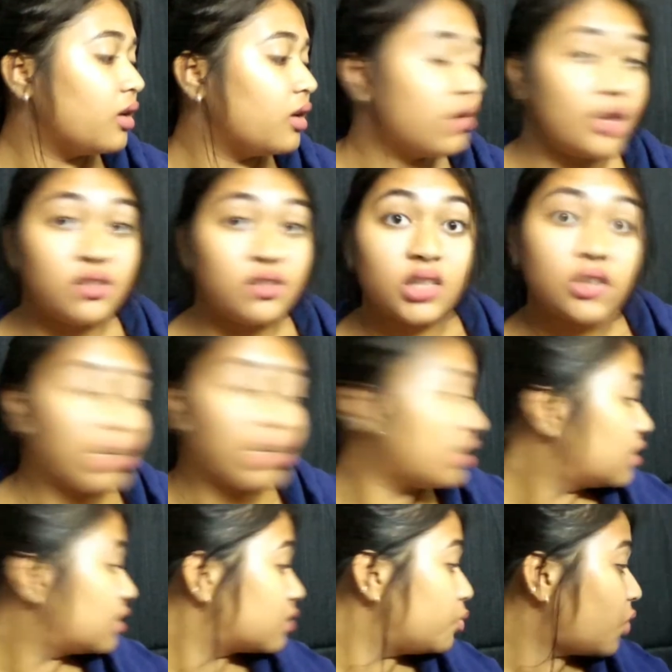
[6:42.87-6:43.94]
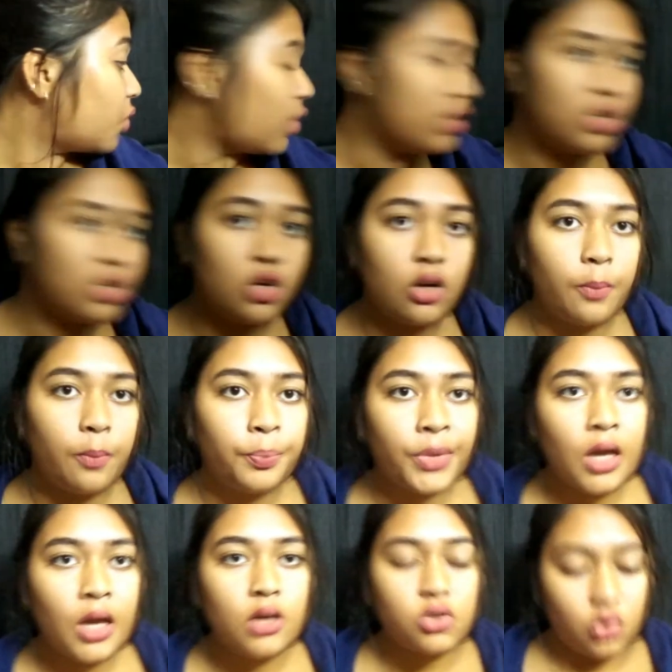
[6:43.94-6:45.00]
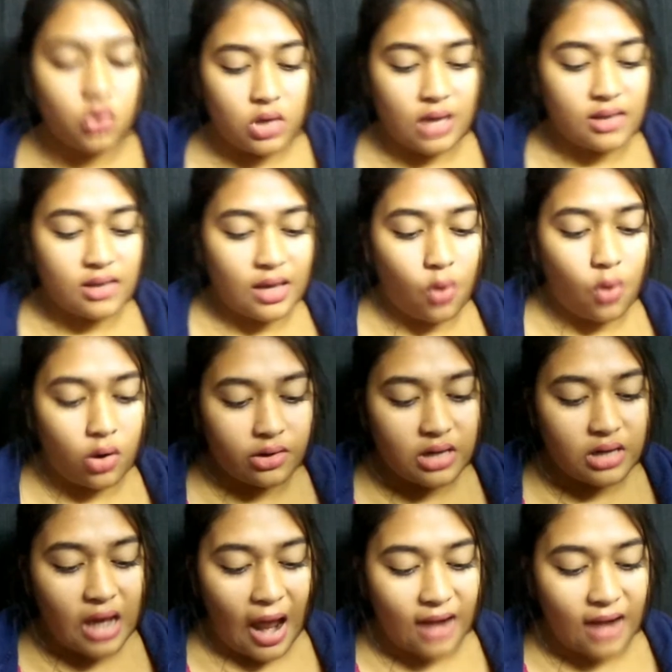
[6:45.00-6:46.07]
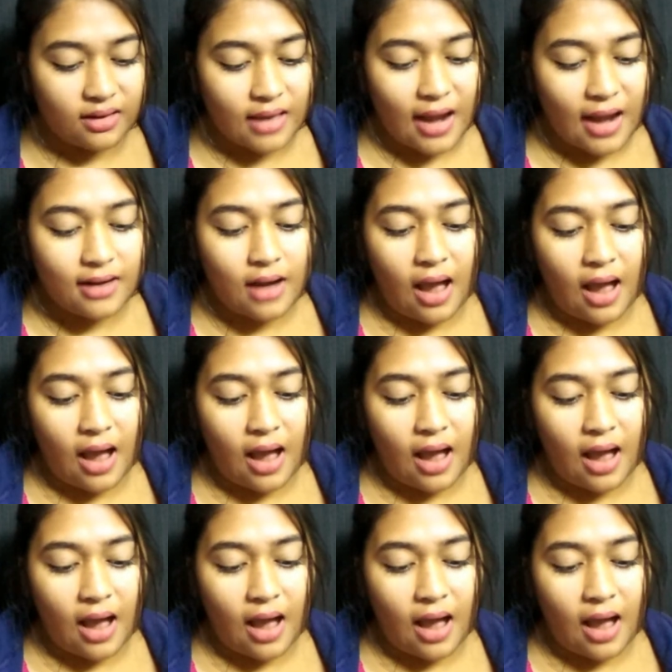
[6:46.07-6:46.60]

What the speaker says: Sunkissed bronzer. So yes, I already had that.